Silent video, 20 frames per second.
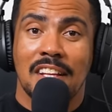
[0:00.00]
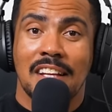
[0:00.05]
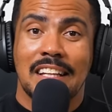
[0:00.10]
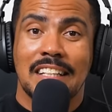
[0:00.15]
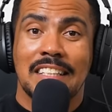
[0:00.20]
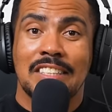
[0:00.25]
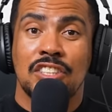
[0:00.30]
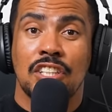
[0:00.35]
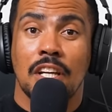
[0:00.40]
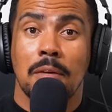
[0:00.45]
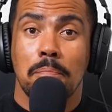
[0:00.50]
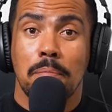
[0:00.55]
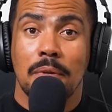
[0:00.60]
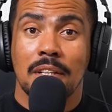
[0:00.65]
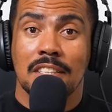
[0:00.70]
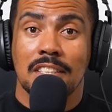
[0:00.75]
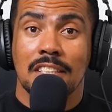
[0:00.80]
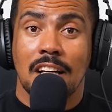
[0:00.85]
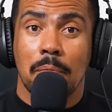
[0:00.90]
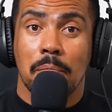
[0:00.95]
the
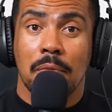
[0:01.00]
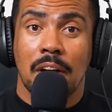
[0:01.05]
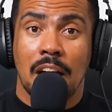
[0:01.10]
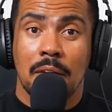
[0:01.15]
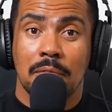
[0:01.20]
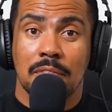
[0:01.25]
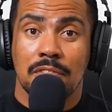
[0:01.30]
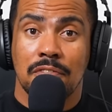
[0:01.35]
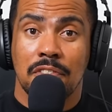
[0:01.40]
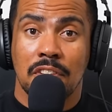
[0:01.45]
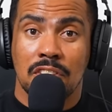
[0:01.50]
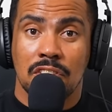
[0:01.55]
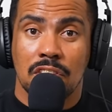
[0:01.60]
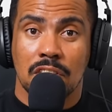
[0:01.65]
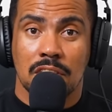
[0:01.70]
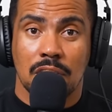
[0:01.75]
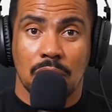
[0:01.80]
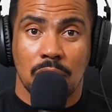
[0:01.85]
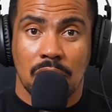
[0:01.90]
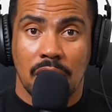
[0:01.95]
Champions Cup games
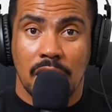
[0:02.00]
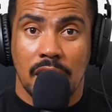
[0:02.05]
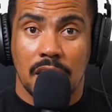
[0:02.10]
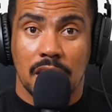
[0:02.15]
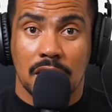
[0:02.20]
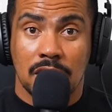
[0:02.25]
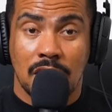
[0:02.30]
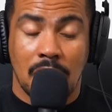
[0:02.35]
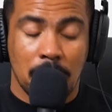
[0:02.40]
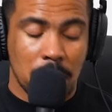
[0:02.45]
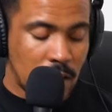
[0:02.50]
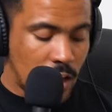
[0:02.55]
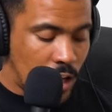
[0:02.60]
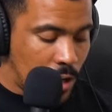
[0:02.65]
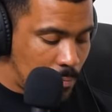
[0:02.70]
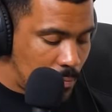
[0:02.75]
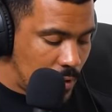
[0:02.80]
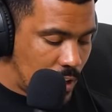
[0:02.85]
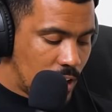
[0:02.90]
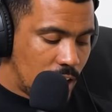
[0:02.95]
fixtures. Okay, mm. it's coming
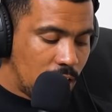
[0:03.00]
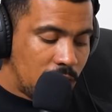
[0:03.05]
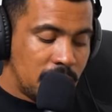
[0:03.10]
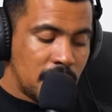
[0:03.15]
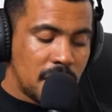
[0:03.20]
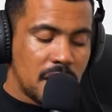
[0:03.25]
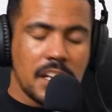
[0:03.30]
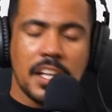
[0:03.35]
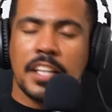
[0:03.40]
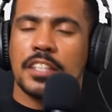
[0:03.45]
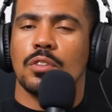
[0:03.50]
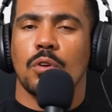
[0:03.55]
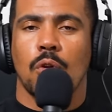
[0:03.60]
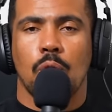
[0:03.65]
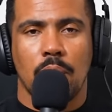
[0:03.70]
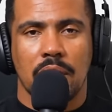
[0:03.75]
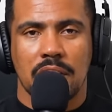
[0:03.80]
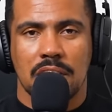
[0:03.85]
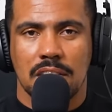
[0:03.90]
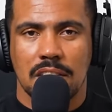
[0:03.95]
up. And then as
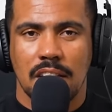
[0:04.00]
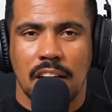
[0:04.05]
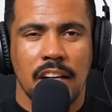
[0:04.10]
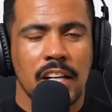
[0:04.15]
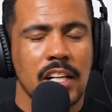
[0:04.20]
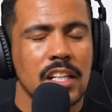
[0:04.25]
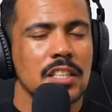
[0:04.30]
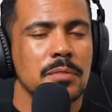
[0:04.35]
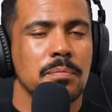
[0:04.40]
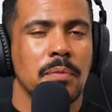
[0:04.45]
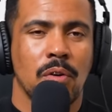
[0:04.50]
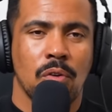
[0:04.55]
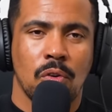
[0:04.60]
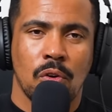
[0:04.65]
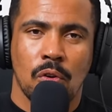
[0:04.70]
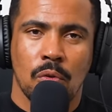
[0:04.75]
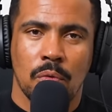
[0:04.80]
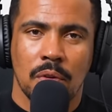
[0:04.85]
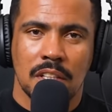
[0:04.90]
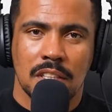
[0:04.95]
always, as per
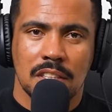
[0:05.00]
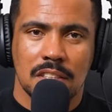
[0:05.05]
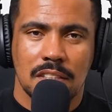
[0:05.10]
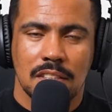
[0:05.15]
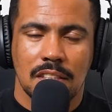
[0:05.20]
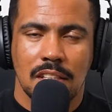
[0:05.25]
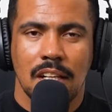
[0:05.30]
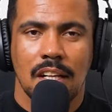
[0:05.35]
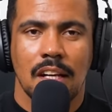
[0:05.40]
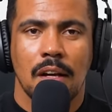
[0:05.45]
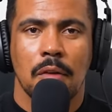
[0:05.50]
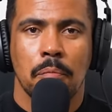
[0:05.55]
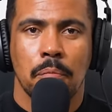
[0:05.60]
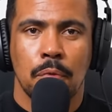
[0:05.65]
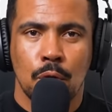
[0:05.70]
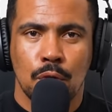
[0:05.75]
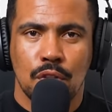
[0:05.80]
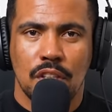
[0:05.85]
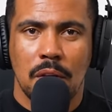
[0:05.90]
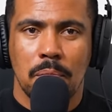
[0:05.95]
always,
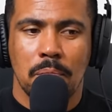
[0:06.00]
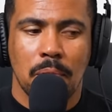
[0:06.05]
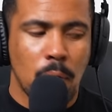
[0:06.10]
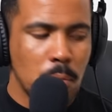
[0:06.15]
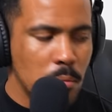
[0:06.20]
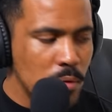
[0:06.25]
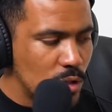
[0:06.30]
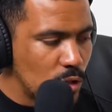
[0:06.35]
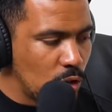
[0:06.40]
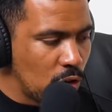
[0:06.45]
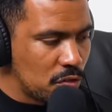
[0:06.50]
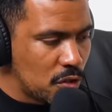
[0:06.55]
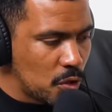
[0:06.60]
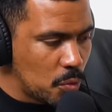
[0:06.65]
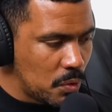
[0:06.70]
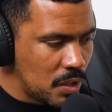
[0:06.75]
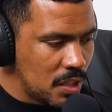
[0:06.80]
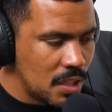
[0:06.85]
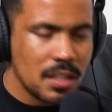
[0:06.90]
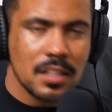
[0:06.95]
beauty moment of the
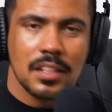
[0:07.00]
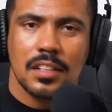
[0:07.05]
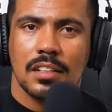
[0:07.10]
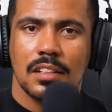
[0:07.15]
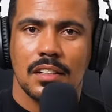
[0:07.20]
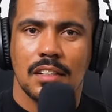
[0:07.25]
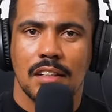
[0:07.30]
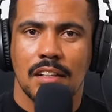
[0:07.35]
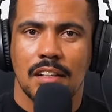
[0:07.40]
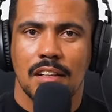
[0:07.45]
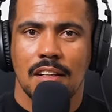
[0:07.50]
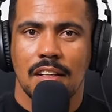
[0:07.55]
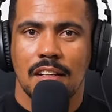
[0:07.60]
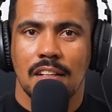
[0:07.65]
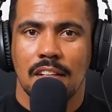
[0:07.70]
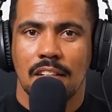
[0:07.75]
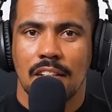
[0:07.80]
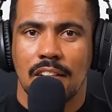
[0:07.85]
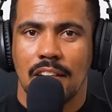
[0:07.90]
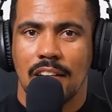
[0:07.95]
week.
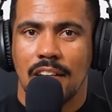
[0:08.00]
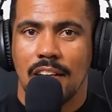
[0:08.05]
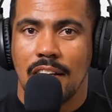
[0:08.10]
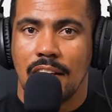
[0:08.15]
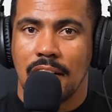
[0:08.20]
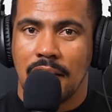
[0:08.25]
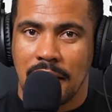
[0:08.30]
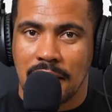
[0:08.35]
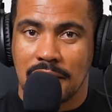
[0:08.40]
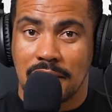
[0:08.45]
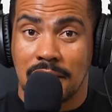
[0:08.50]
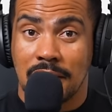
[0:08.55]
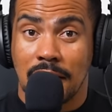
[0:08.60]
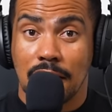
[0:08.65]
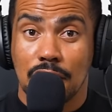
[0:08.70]
Huh? Yes, and